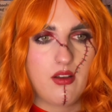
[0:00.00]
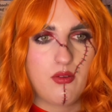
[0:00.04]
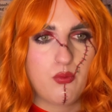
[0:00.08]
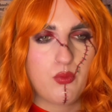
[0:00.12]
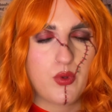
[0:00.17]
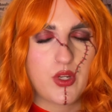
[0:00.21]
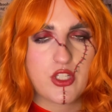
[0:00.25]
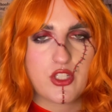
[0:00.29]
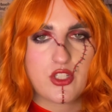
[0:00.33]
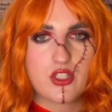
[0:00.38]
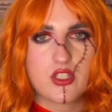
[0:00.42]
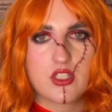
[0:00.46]

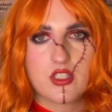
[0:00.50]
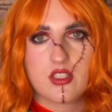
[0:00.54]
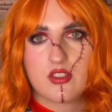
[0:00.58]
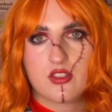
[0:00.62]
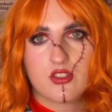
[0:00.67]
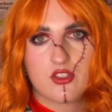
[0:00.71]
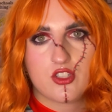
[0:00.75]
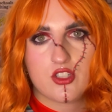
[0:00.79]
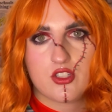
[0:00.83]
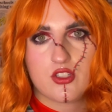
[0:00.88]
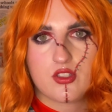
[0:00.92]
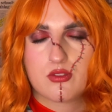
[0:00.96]
which
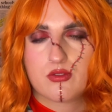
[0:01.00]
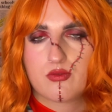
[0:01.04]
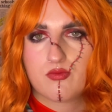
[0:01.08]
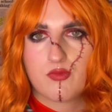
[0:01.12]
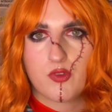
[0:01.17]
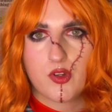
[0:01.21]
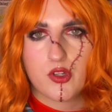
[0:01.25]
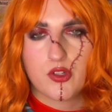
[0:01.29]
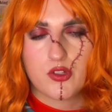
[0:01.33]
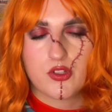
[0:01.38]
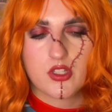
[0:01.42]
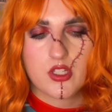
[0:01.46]
is just
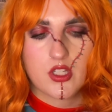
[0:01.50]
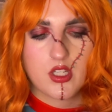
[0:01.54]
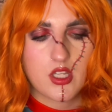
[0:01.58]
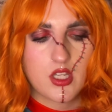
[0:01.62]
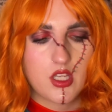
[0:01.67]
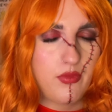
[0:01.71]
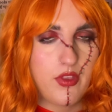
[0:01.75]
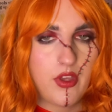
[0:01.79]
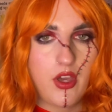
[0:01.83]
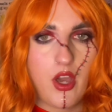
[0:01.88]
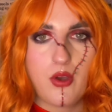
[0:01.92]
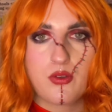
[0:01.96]
rude.
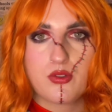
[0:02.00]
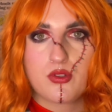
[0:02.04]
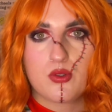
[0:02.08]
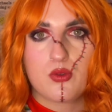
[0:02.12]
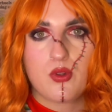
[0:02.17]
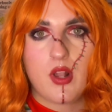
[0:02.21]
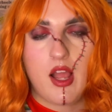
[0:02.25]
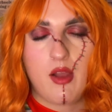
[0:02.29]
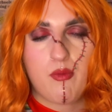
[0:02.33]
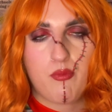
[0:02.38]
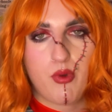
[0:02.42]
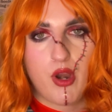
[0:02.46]
The girls
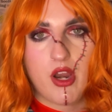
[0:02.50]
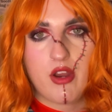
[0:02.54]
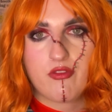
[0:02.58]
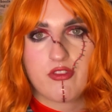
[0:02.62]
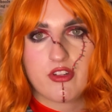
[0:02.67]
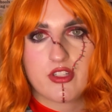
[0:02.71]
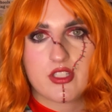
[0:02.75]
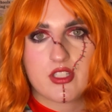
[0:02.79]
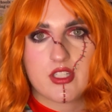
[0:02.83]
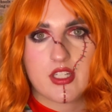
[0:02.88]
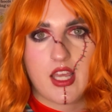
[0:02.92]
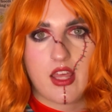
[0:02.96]
all had
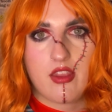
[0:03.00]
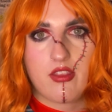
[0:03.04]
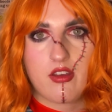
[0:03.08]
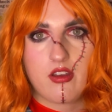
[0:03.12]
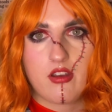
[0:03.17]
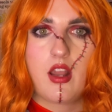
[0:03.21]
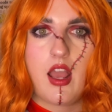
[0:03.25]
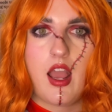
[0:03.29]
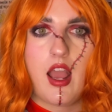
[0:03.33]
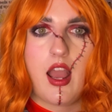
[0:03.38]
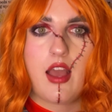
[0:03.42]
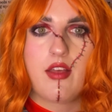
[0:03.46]
breakfast
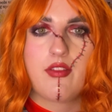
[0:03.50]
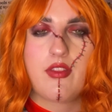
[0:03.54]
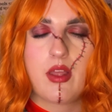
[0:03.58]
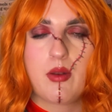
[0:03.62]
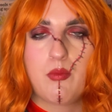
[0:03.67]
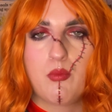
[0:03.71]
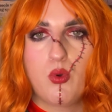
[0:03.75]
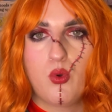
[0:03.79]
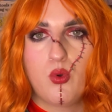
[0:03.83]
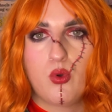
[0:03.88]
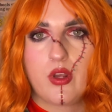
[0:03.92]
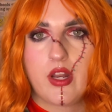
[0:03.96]
together, and
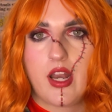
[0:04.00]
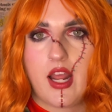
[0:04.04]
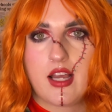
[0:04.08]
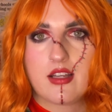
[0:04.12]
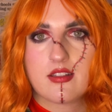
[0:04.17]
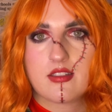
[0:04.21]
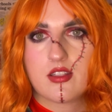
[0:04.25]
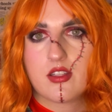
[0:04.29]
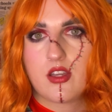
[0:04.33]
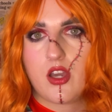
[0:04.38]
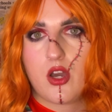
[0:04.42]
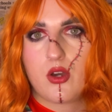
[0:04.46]
then Morgan
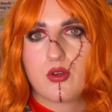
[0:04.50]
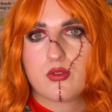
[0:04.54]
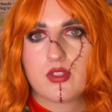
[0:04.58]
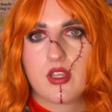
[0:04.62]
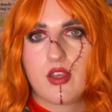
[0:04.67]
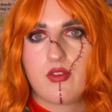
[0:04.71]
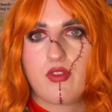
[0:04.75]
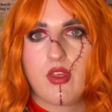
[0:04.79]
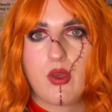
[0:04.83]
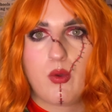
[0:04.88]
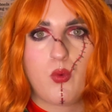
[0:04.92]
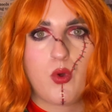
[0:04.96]
asked the girls
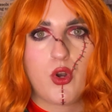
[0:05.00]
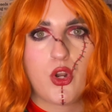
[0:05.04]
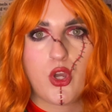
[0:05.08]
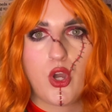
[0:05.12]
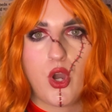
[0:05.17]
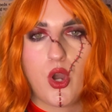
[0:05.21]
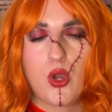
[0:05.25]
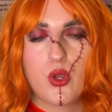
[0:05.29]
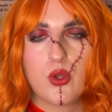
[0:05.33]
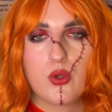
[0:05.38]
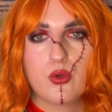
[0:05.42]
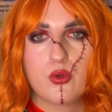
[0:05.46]
if they want to
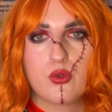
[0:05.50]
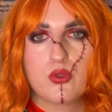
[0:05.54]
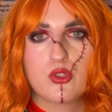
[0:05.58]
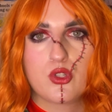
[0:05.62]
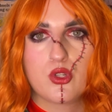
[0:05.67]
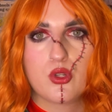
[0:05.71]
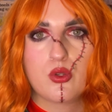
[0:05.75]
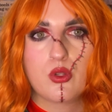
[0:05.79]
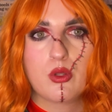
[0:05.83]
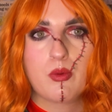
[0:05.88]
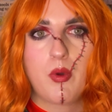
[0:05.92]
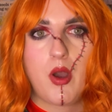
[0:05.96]
go
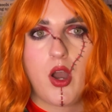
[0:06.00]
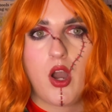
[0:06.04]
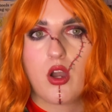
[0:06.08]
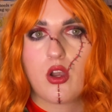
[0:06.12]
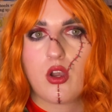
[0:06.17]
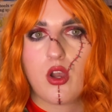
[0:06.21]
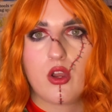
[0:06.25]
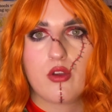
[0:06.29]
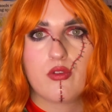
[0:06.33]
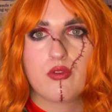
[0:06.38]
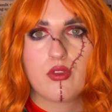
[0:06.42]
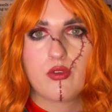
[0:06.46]
to the
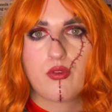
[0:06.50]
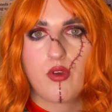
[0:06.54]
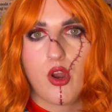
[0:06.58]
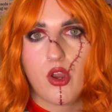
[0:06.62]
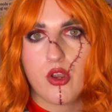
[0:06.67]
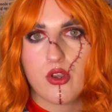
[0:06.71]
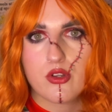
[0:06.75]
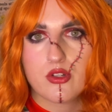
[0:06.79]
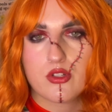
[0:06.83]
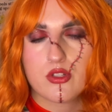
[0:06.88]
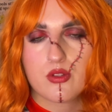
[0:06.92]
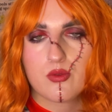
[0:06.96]
park over the
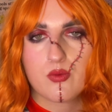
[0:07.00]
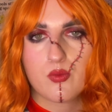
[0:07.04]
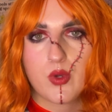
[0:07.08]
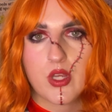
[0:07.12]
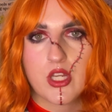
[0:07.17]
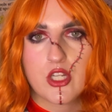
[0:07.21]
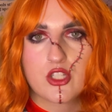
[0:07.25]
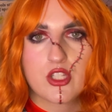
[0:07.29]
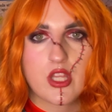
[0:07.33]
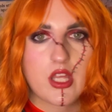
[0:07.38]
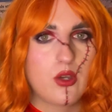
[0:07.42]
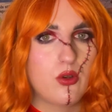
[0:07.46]
road,
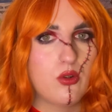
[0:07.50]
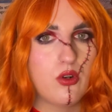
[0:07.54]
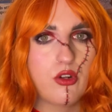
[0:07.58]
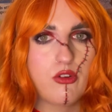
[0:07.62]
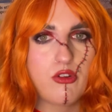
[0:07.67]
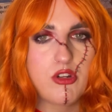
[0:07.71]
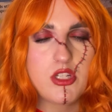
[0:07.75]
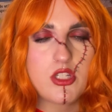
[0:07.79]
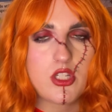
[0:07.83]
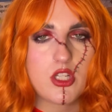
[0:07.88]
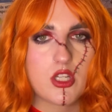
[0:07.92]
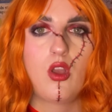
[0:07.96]
which they all
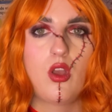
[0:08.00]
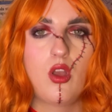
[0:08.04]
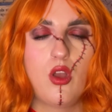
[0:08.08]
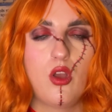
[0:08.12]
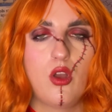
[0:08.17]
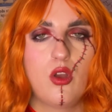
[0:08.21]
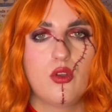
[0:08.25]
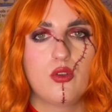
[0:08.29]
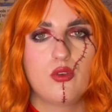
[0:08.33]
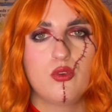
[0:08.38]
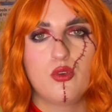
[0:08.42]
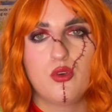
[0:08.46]
agreed to.
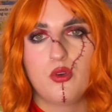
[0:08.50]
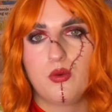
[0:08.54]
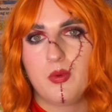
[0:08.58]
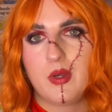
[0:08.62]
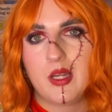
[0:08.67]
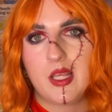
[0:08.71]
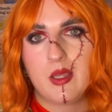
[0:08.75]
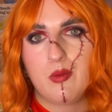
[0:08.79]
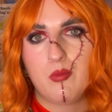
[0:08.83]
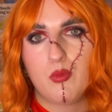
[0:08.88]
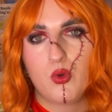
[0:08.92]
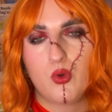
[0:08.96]

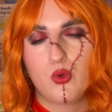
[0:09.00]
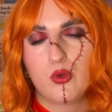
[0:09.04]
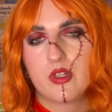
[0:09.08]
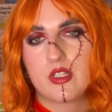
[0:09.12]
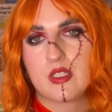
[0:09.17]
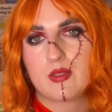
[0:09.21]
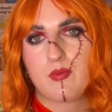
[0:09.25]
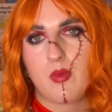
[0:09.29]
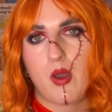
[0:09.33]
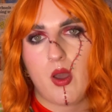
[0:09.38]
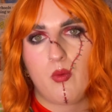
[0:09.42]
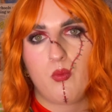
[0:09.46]
Normally,
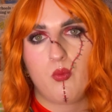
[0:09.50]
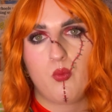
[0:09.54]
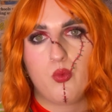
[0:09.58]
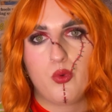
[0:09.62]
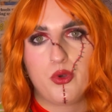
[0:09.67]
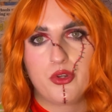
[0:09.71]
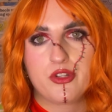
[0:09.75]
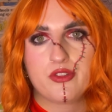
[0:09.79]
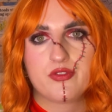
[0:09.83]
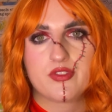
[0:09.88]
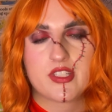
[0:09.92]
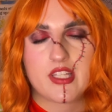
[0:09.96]
Morgan's mum
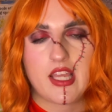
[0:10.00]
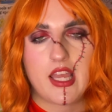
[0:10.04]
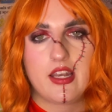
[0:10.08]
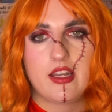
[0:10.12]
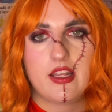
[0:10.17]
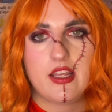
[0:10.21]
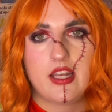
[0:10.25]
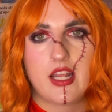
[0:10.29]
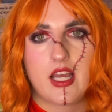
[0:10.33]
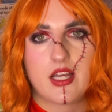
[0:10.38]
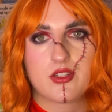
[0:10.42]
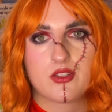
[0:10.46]
would have sent
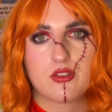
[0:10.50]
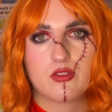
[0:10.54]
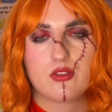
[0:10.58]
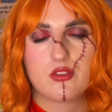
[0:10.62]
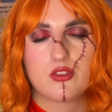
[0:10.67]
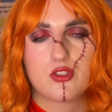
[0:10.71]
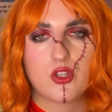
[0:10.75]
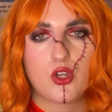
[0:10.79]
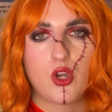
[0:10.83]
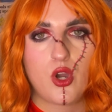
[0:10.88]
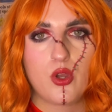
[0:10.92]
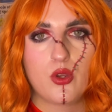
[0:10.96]
an adult
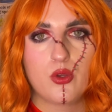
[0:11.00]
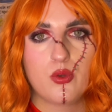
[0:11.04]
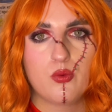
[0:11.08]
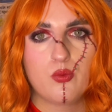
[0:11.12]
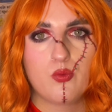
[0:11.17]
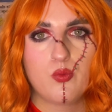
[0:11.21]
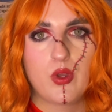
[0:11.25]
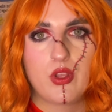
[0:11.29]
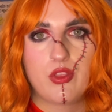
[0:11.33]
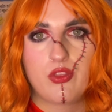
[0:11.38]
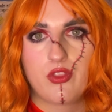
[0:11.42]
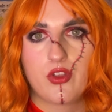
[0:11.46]
to
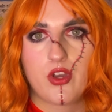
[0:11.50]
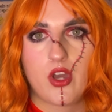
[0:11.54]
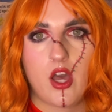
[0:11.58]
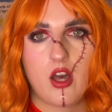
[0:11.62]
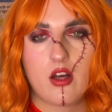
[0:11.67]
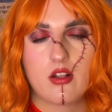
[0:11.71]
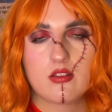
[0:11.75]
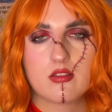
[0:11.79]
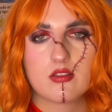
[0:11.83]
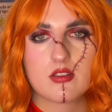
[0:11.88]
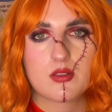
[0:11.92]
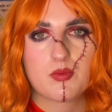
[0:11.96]
go with the
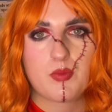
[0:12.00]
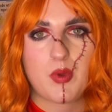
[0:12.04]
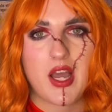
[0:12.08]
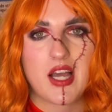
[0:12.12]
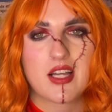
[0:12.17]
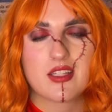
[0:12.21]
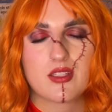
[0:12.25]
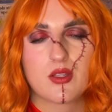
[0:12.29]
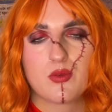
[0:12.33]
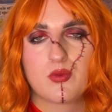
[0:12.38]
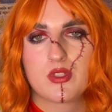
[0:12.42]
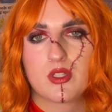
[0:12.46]
girls, but
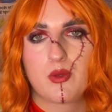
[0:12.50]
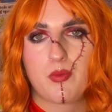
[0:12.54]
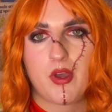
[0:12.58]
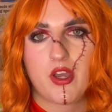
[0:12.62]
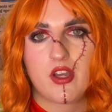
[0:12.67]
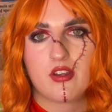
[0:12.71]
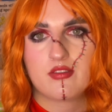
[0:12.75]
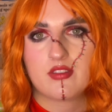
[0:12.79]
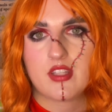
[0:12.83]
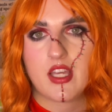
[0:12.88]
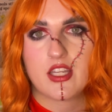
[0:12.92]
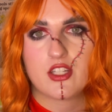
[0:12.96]
as it was her
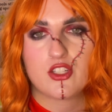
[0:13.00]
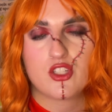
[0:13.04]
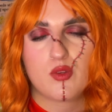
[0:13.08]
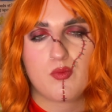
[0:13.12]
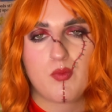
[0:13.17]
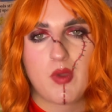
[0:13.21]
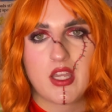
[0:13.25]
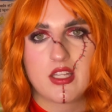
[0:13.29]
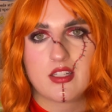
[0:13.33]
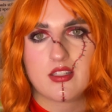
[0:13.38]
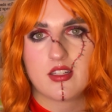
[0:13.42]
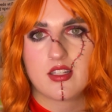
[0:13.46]
birthday, she
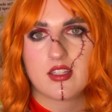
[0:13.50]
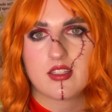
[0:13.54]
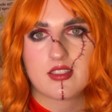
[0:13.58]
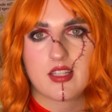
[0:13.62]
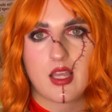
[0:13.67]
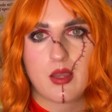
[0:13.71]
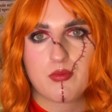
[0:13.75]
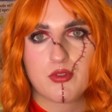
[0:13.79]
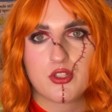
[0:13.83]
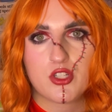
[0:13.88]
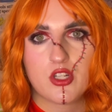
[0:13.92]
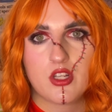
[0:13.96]
made an
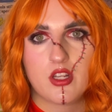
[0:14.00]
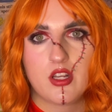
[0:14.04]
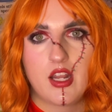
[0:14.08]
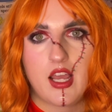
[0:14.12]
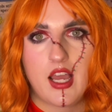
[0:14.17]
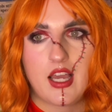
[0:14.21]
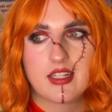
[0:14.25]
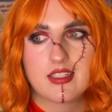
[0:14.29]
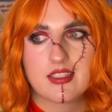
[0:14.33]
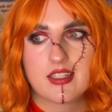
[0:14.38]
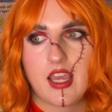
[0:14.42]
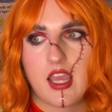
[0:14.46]
exception
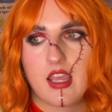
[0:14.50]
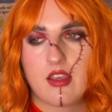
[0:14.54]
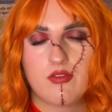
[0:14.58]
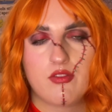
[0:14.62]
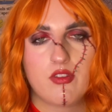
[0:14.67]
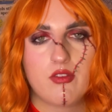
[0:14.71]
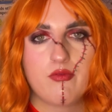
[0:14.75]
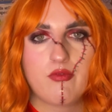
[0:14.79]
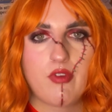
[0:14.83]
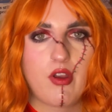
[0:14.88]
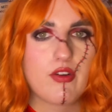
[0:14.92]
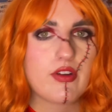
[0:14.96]
and gave
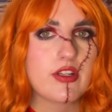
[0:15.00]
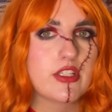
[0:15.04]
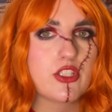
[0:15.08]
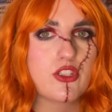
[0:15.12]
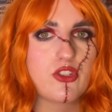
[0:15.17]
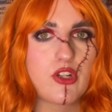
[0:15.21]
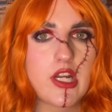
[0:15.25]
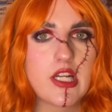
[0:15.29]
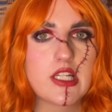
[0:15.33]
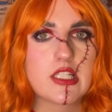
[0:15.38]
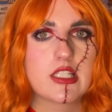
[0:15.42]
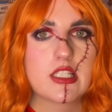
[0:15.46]
them very
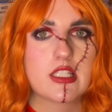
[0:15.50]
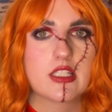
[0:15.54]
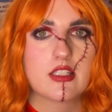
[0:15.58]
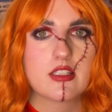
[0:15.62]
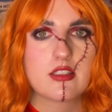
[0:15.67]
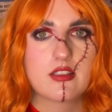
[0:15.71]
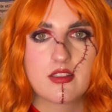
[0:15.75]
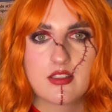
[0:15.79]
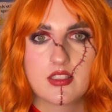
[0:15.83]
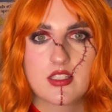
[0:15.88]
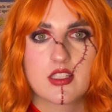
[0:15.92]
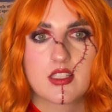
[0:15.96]
strict
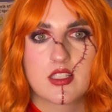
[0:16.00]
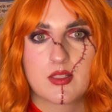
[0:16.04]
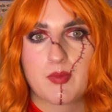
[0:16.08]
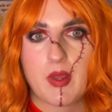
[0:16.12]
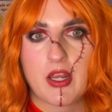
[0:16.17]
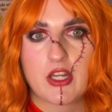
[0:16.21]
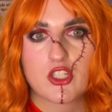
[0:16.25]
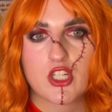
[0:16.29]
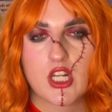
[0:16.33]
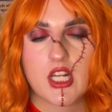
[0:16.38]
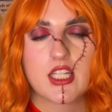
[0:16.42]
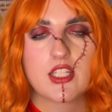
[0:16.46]
and
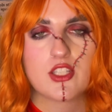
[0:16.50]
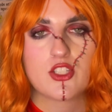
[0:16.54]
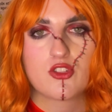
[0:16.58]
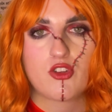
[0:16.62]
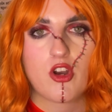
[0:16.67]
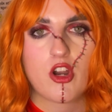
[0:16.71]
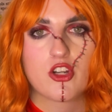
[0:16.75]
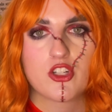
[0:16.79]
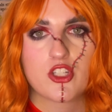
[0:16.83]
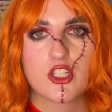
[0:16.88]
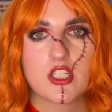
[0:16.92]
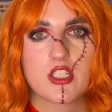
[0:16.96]
special
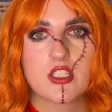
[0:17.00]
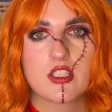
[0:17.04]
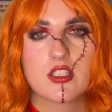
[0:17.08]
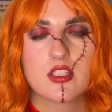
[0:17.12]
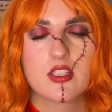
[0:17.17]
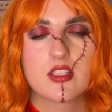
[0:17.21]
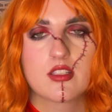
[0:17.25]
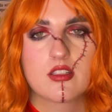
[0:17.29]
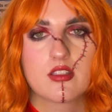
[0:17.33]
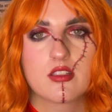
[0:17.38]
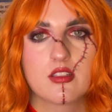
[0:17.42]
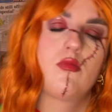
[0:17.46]

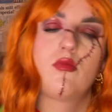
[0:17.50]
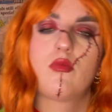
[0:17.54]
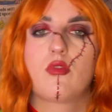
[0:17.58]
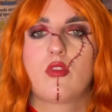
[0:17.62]
instructions.